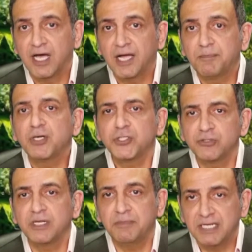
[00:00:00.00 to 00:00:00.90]
I
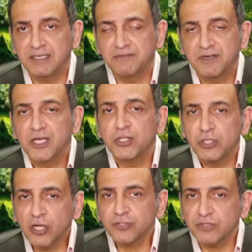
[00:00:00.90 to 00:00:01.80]
personally believe
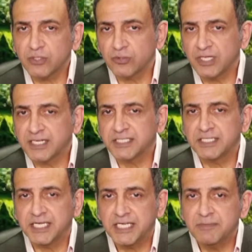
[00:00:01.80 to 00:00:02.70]
not recognizing the